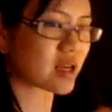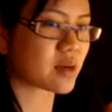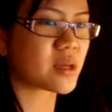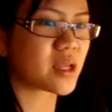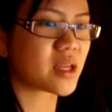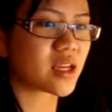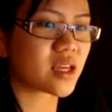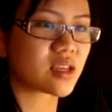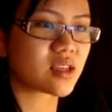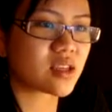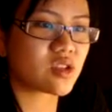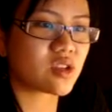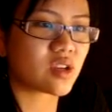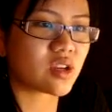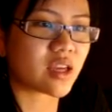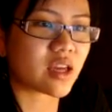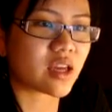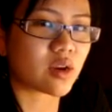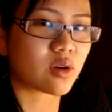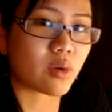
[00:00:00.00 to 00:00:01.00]
Like, I mean, I
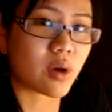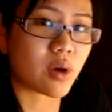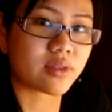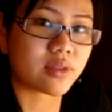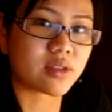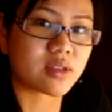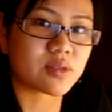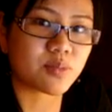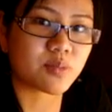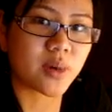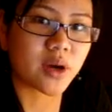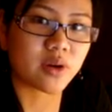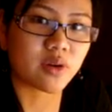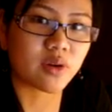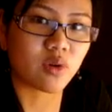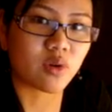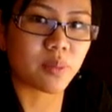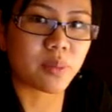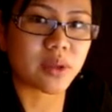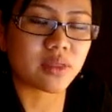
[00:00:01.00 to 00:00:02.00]
guess you can get around this by
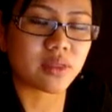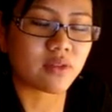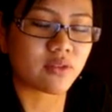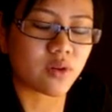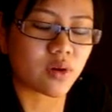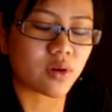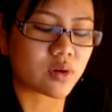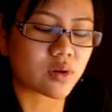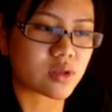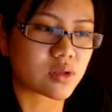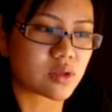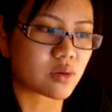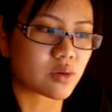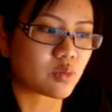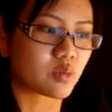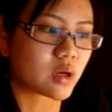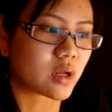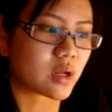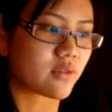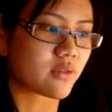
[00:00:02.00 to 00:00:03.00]
cropping the photos
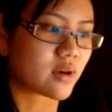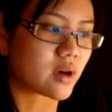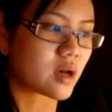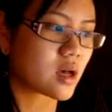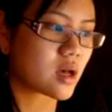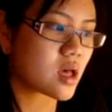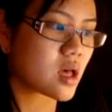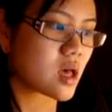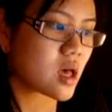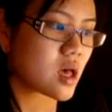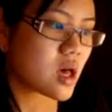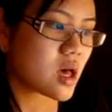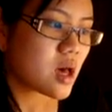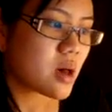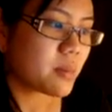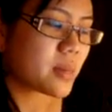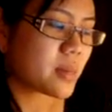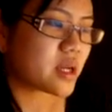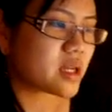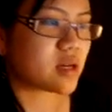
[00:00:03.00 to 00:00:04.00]
and whatever,
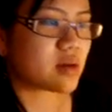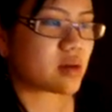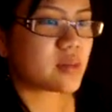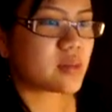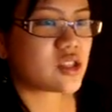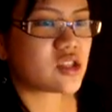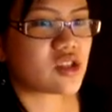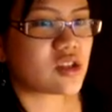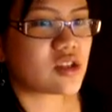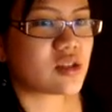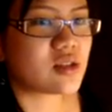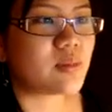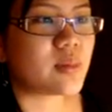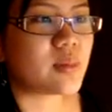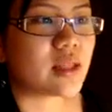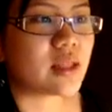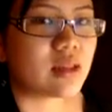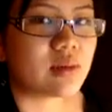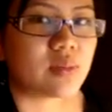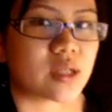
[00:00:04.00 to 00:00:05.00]
but it's just
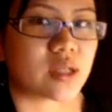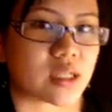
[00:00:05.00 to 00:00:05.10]
a bit